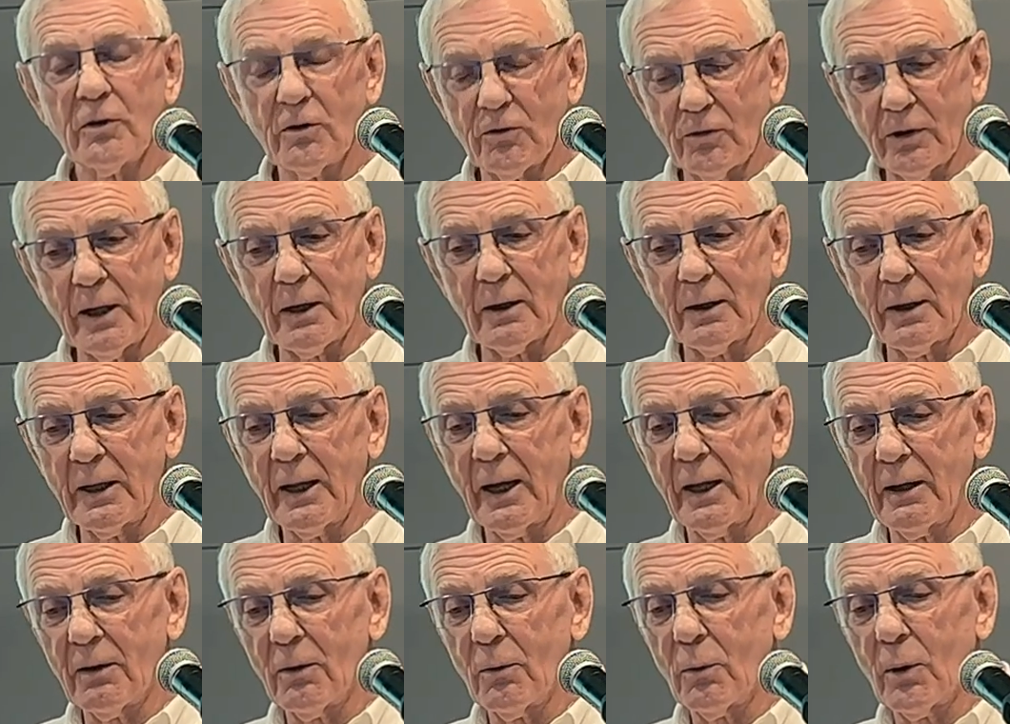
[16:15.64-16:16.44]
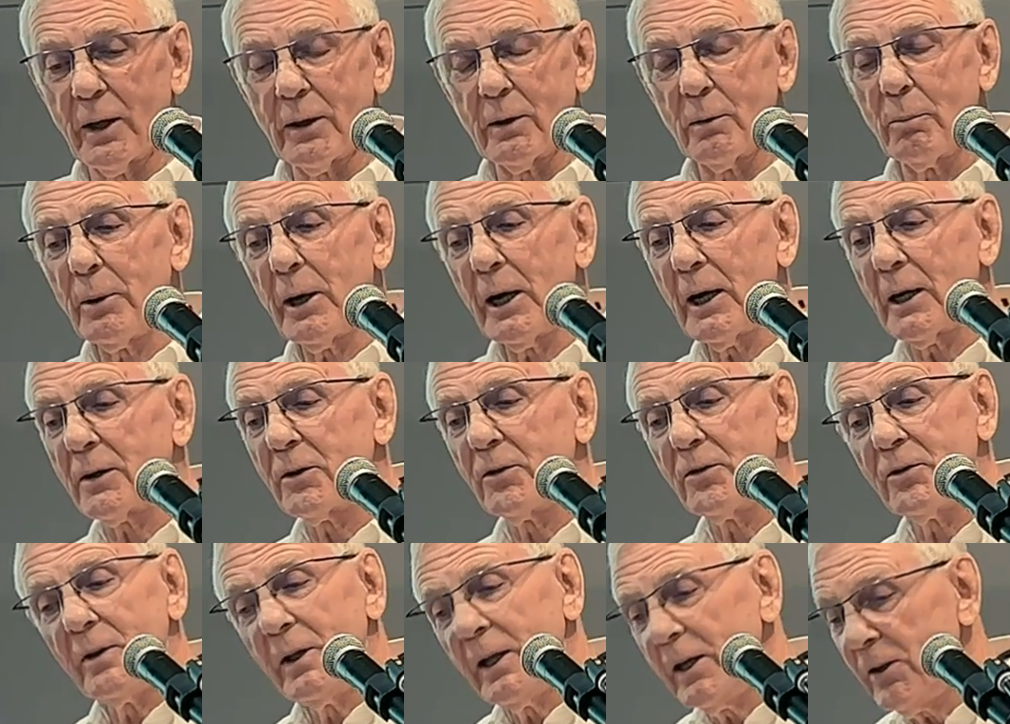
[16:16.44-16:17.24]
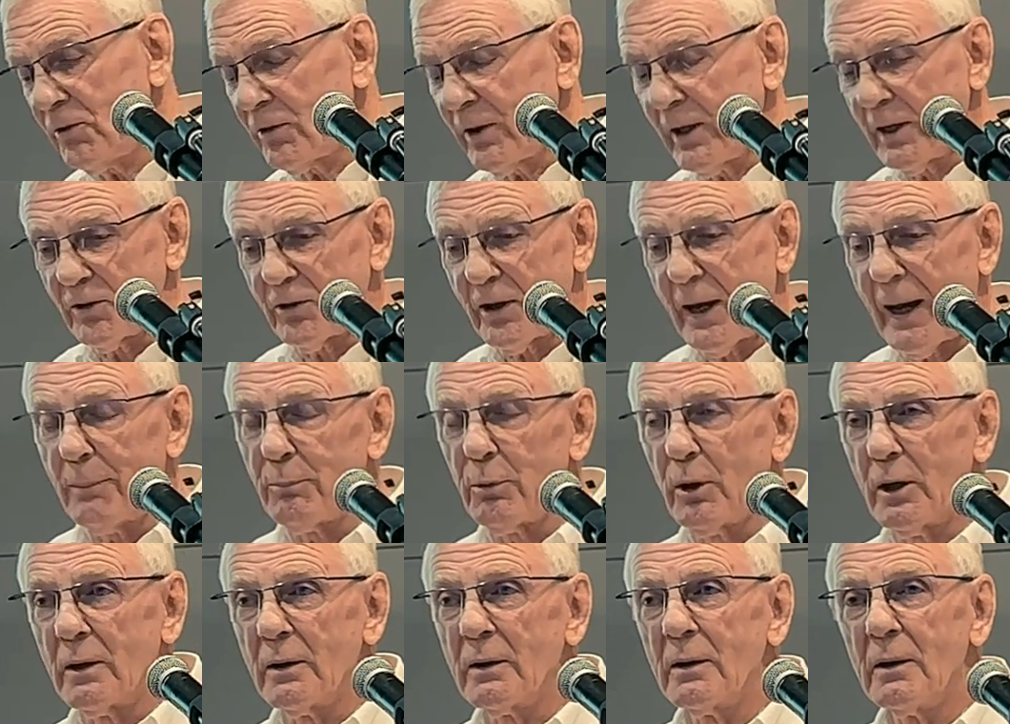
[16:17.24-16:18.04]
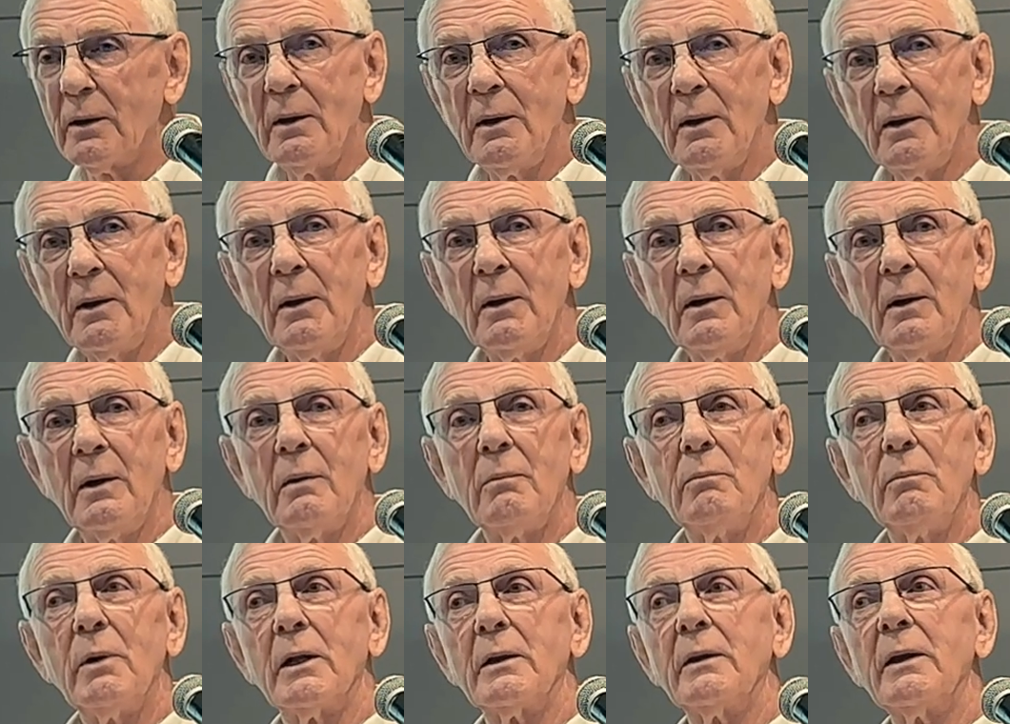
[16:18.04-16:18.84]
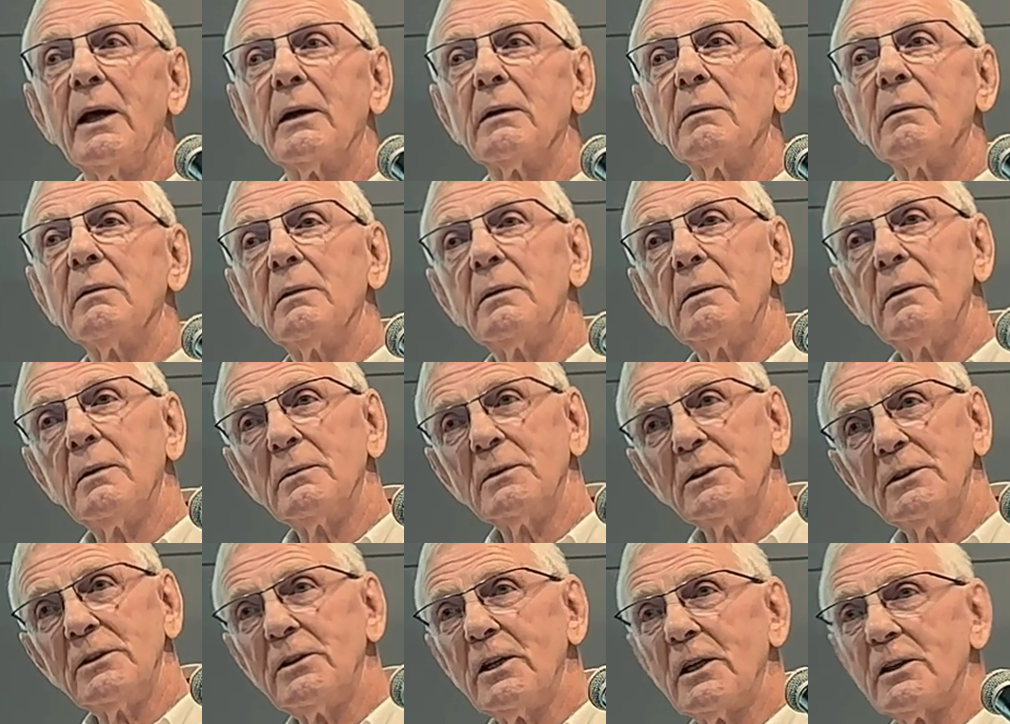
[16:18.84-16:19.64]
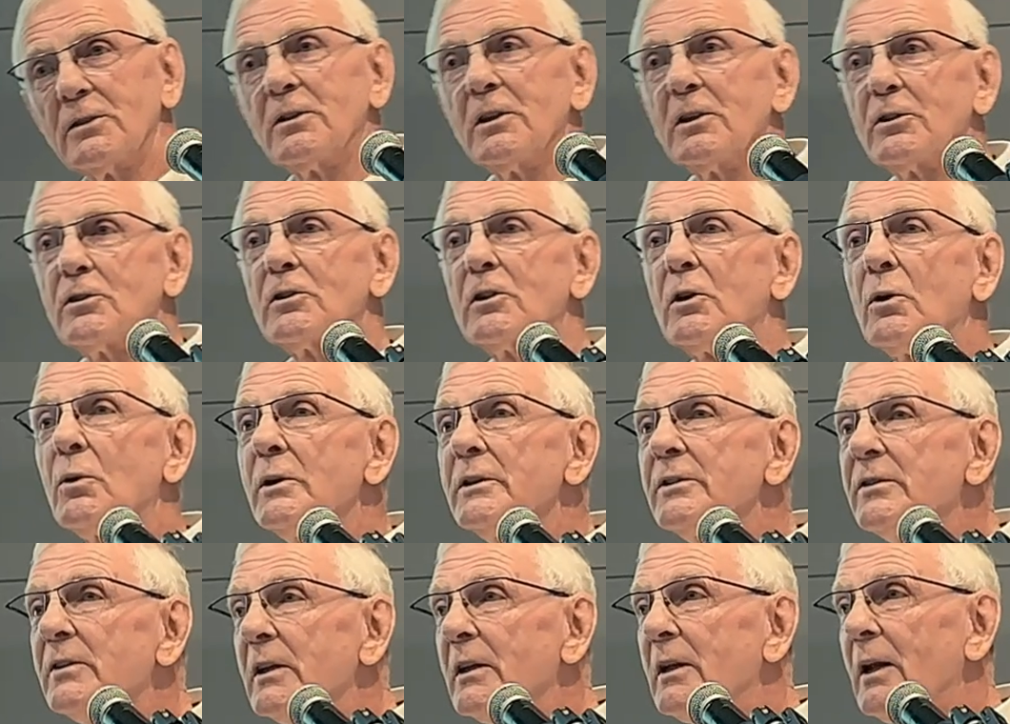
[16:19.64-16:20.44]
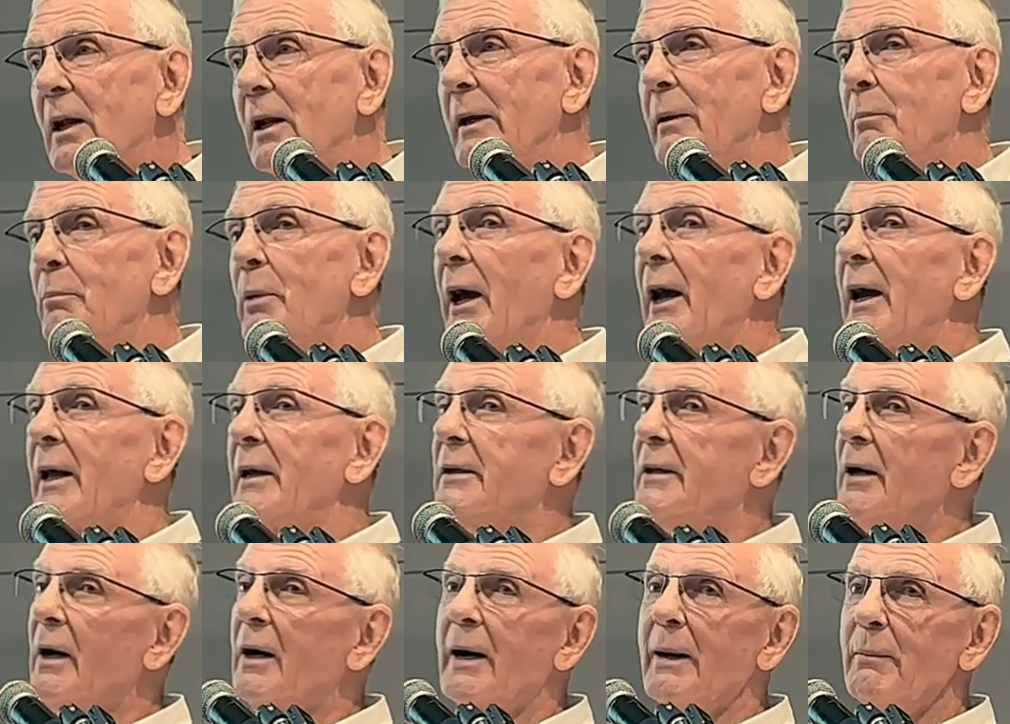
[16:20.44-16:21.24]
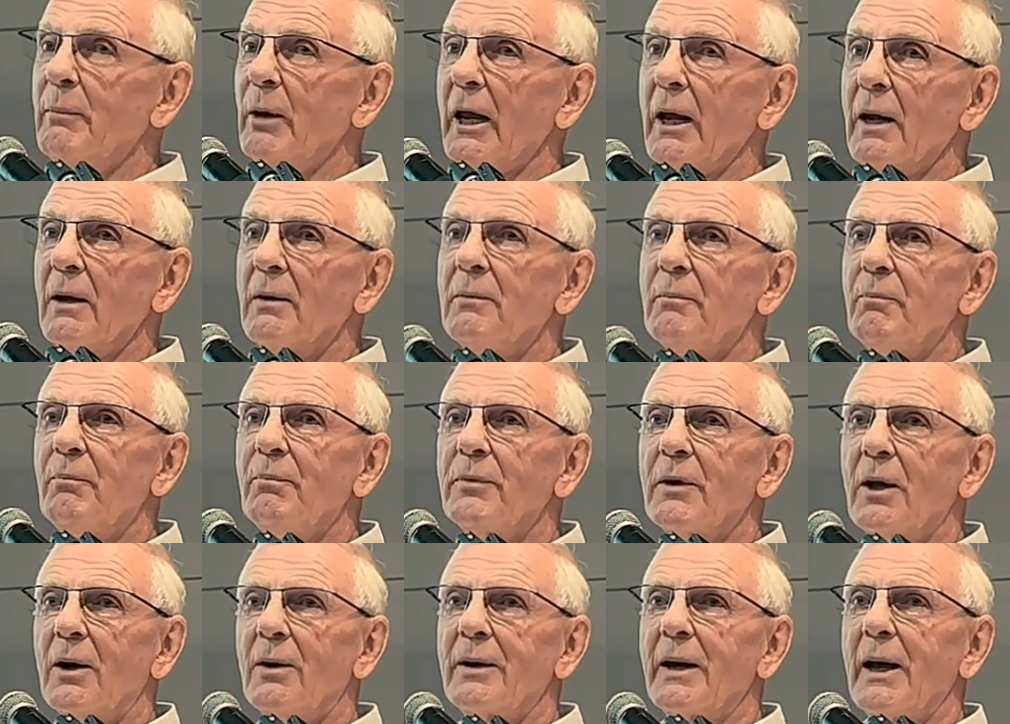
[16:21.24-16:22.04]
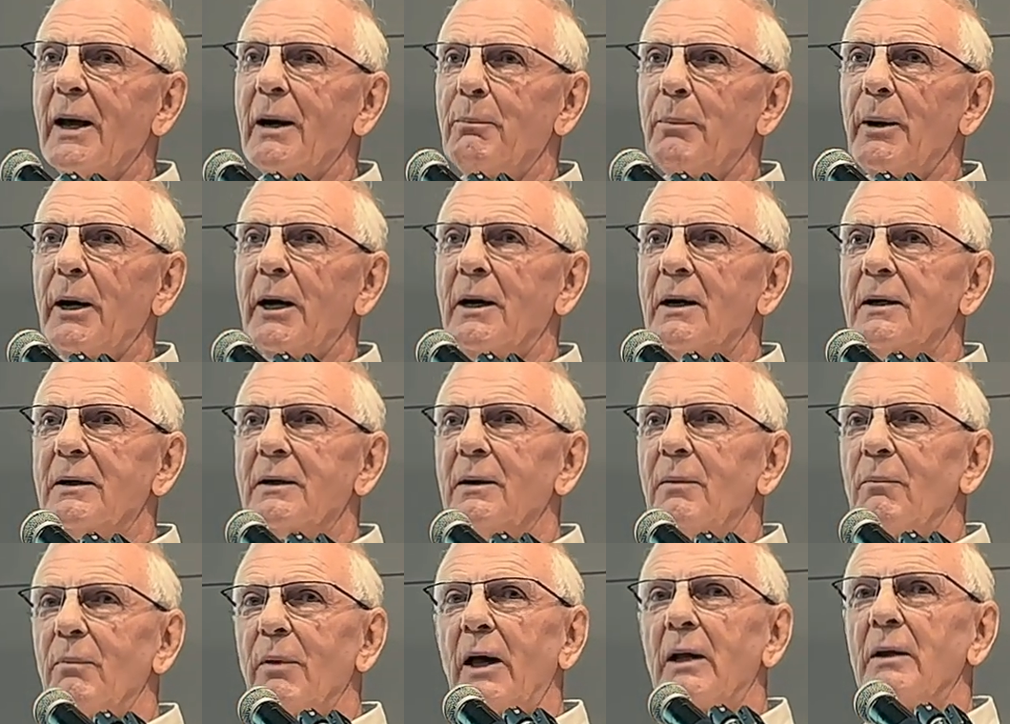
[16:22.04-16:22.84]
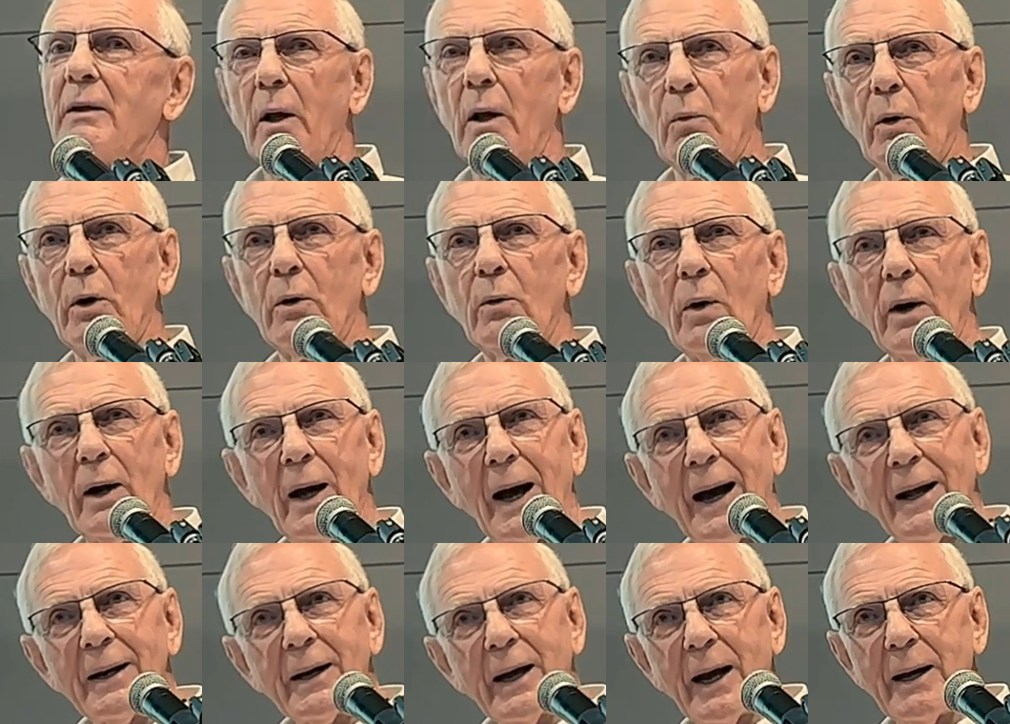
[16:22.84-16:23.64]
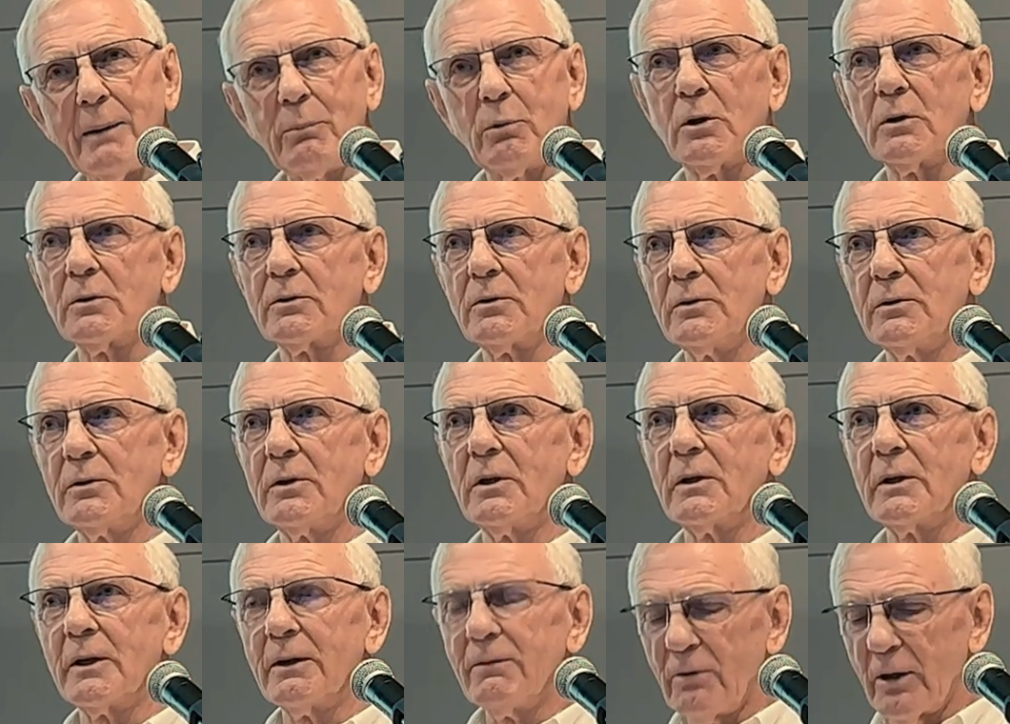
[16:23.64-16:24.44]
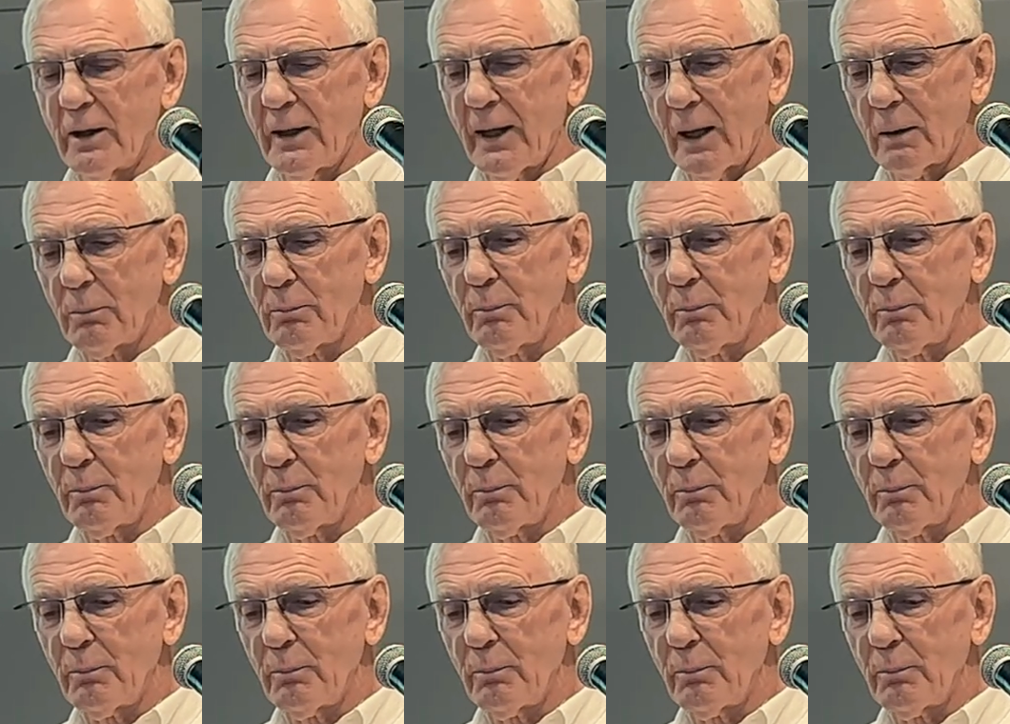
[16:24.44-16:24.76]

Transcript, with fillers: to sell in the end to other parties, and these things happen, but that was just exquisitely bad timing on our part, and we were unable to deliver that.